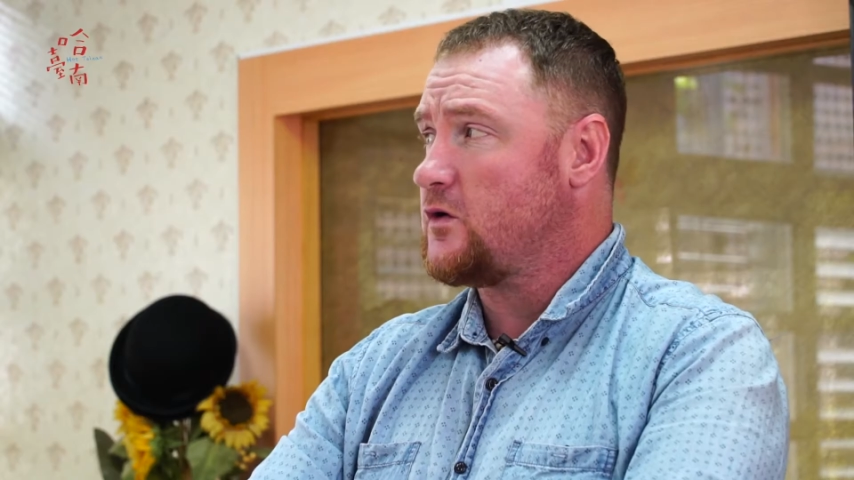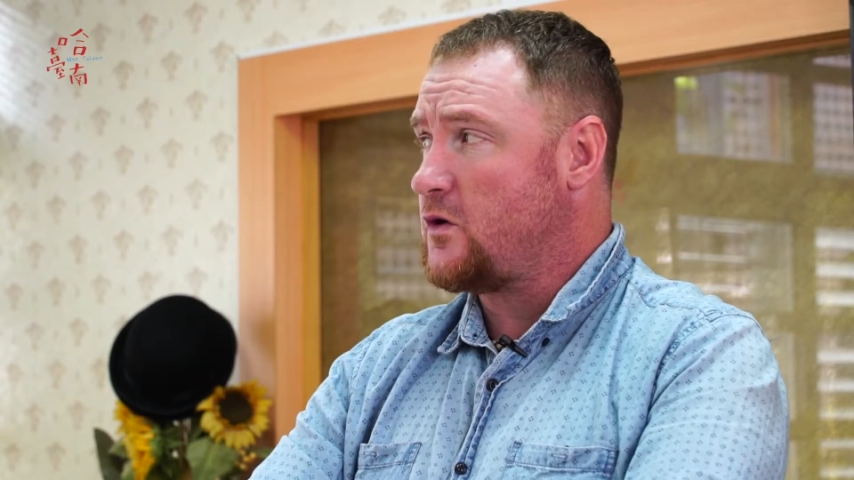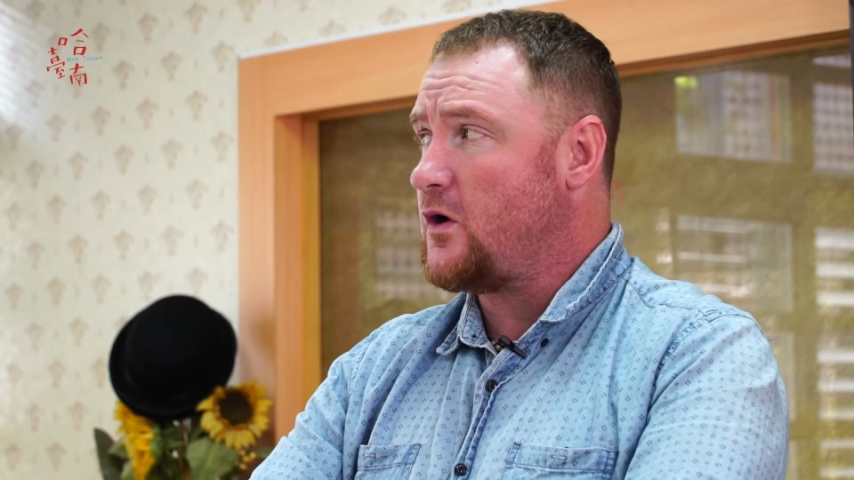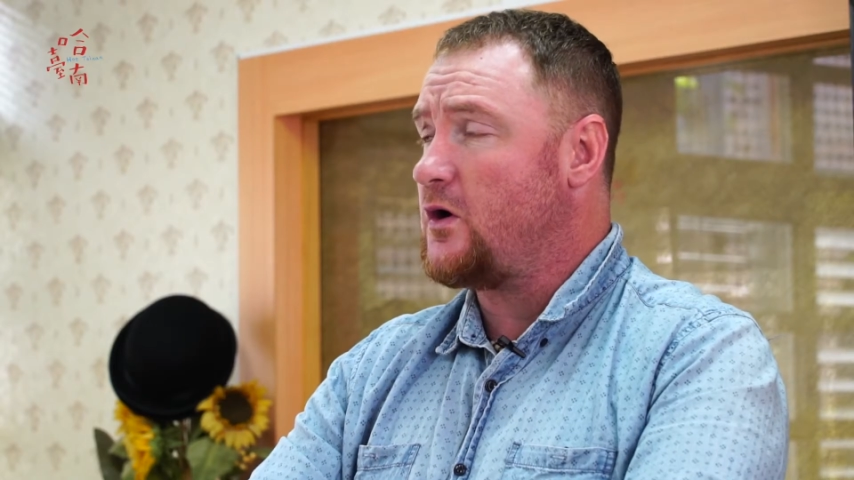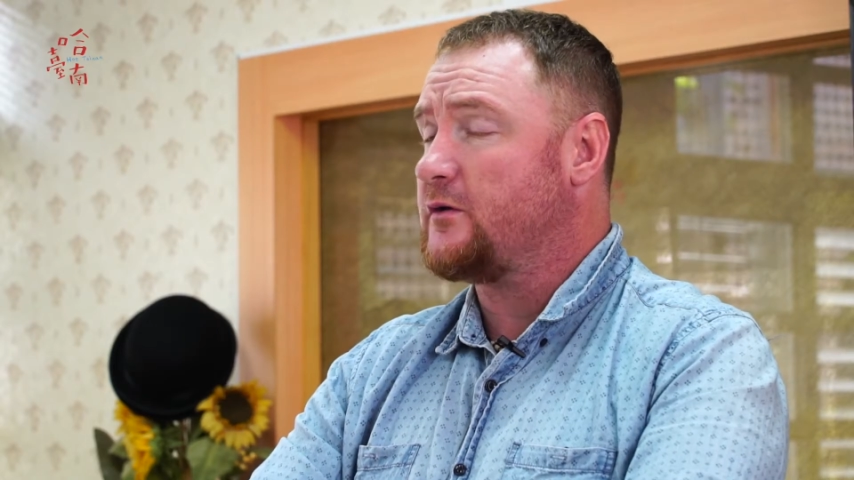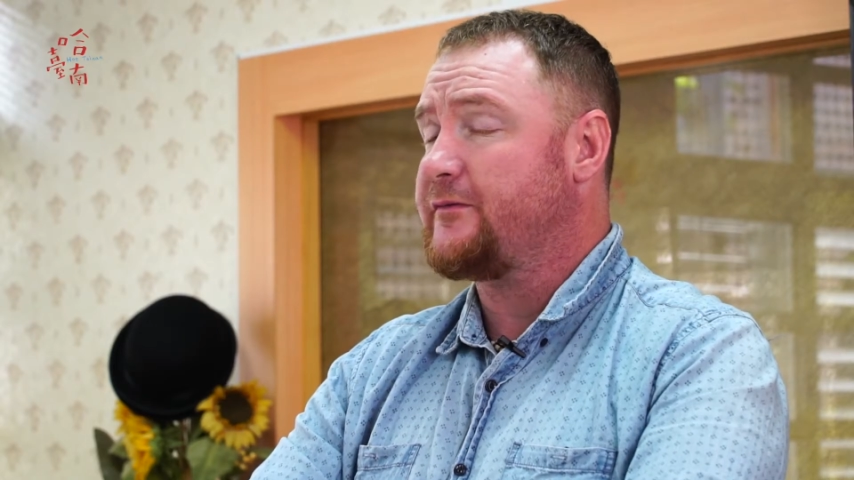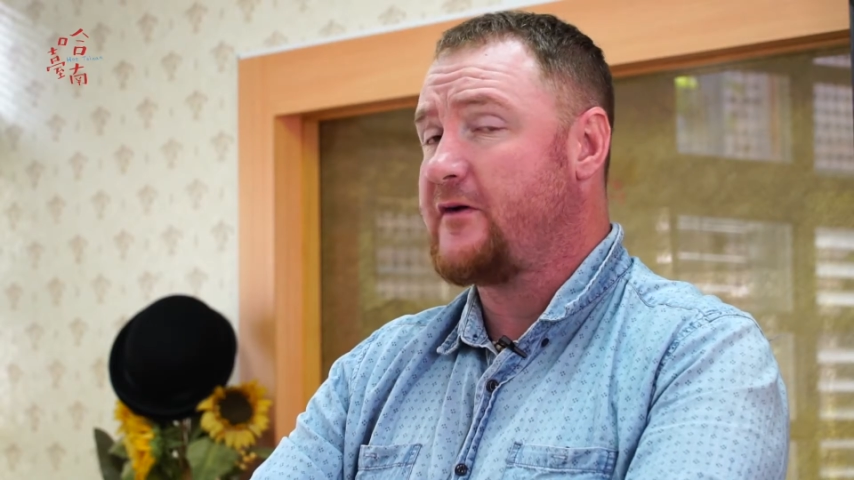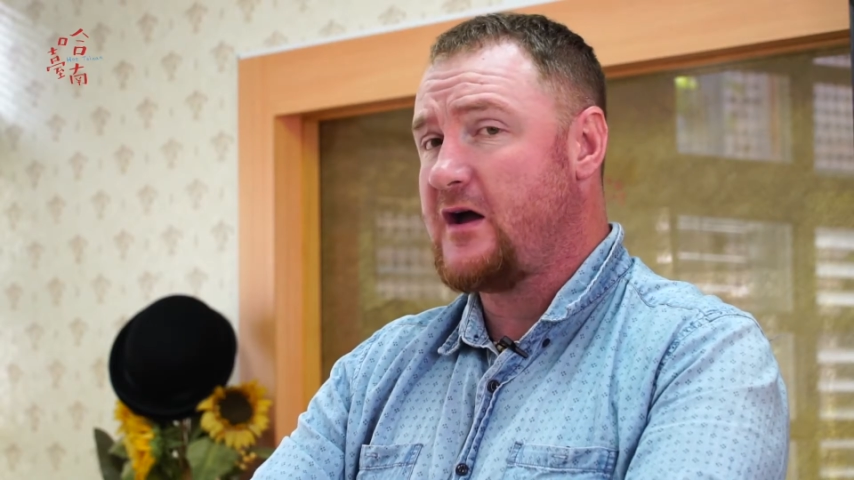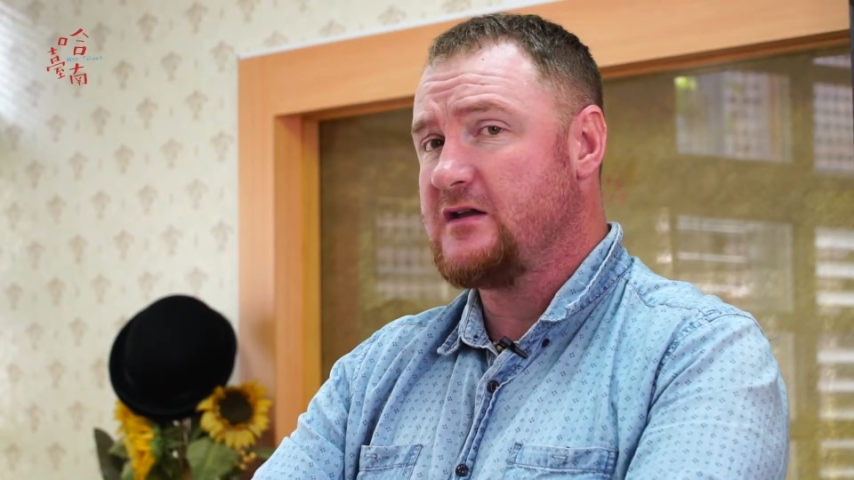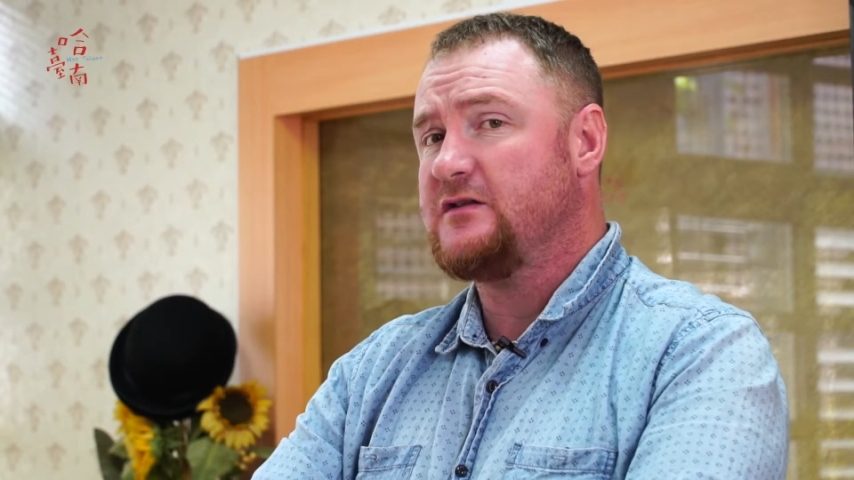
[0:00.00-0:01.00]
called
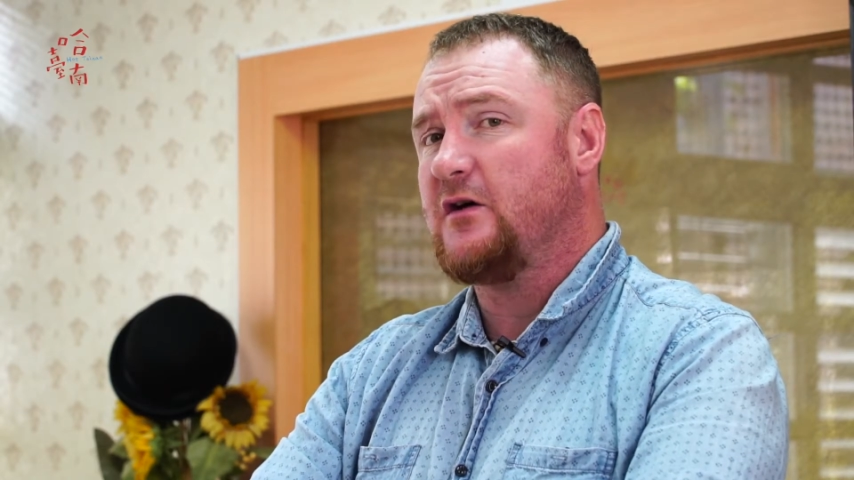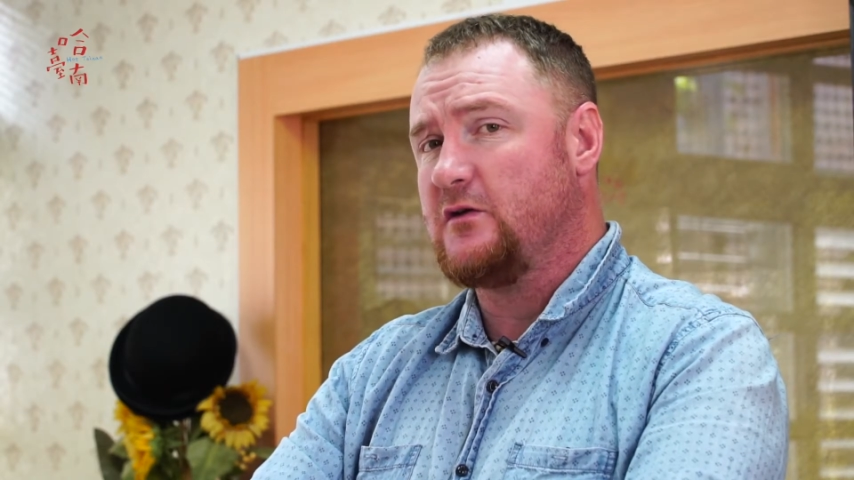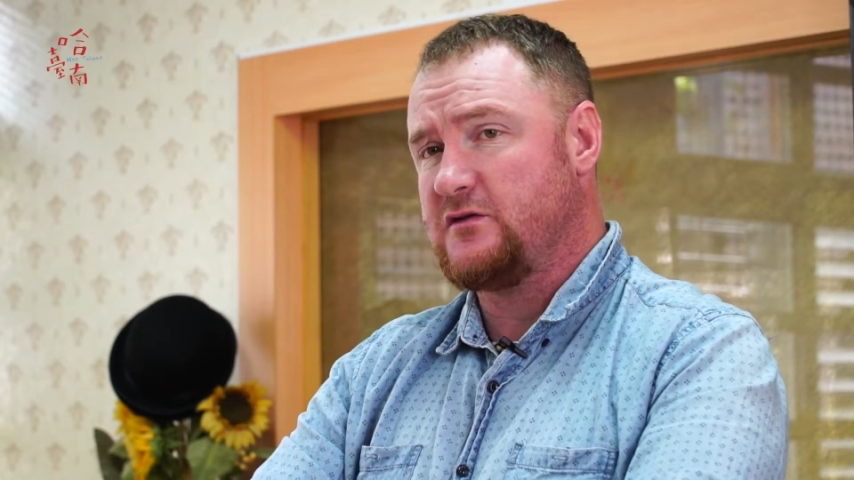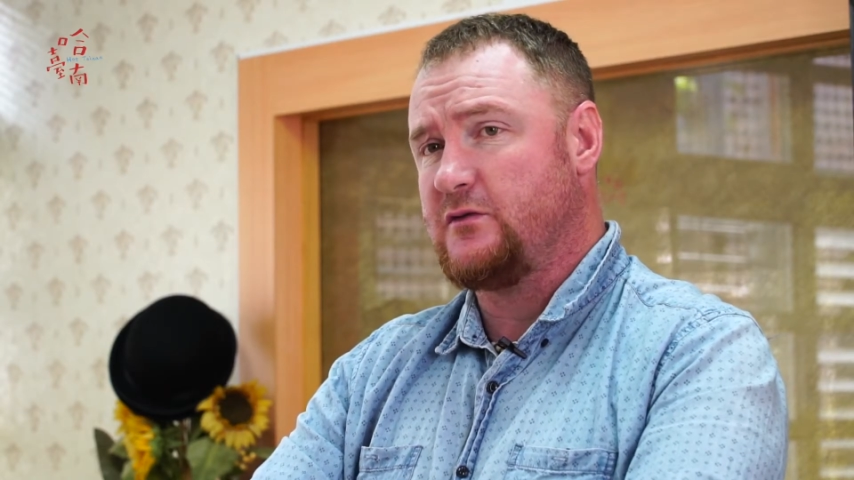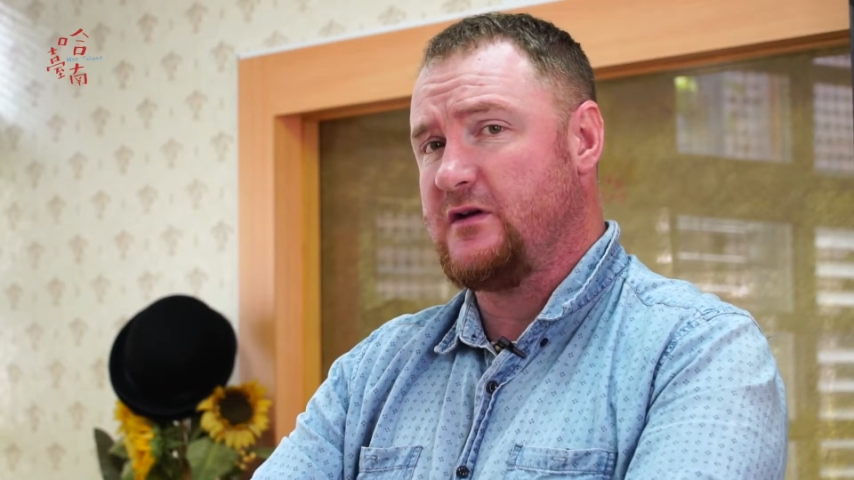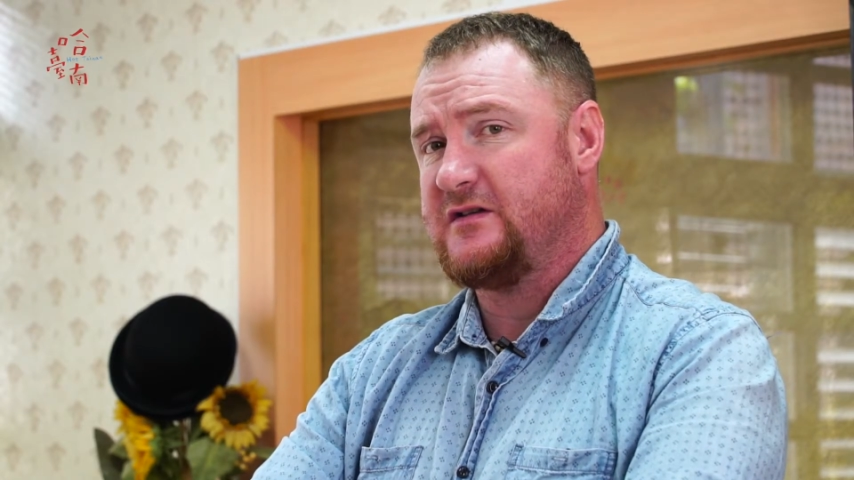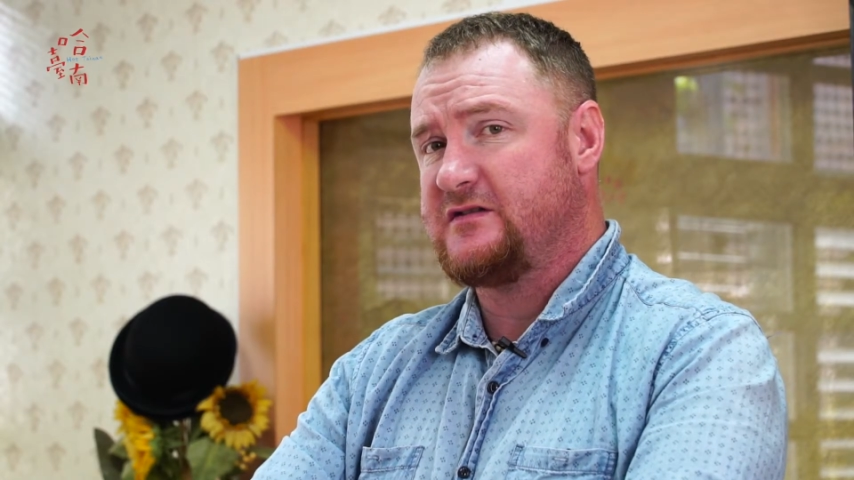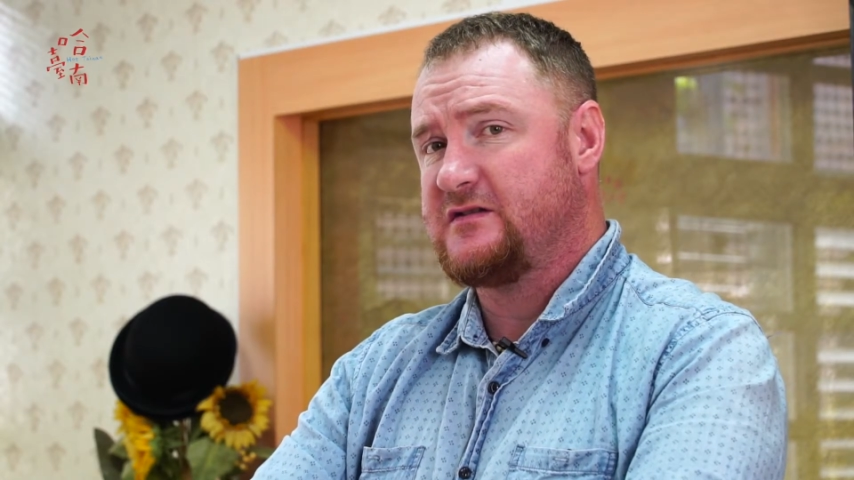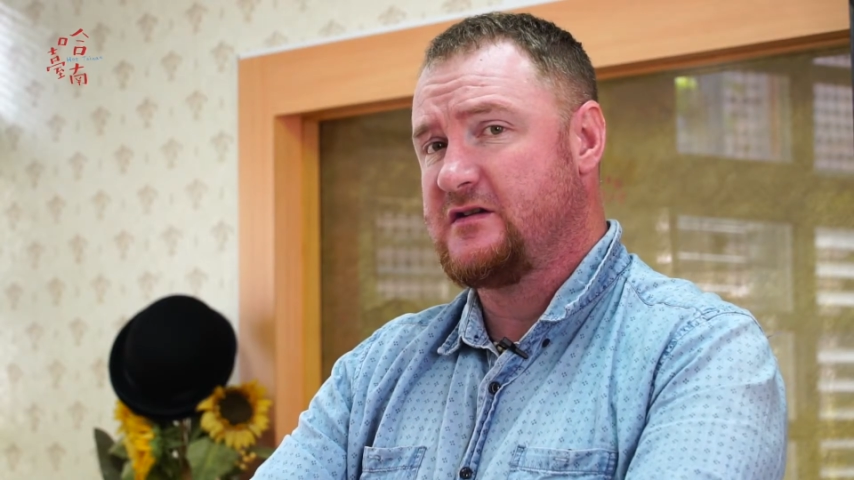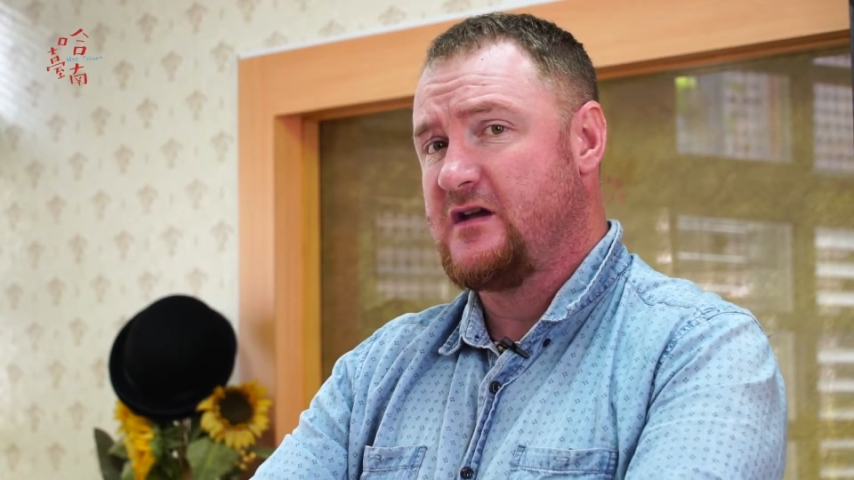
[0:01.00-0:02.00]
fried dough
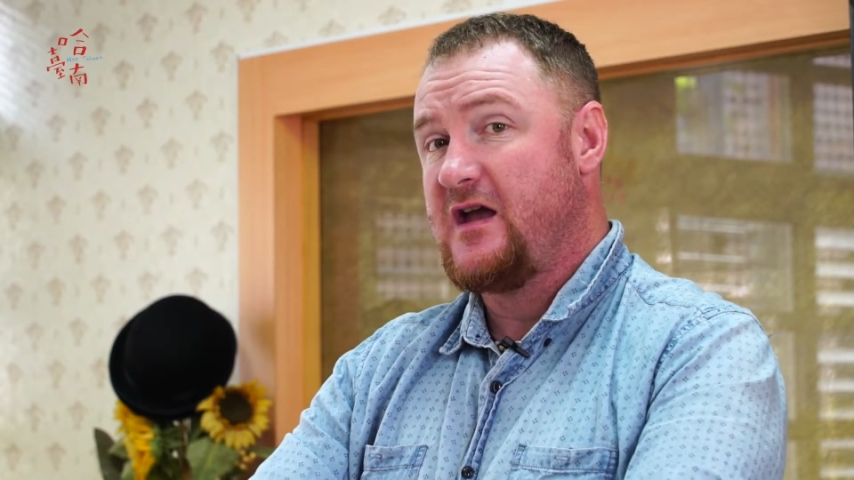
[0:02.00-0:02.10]
twist,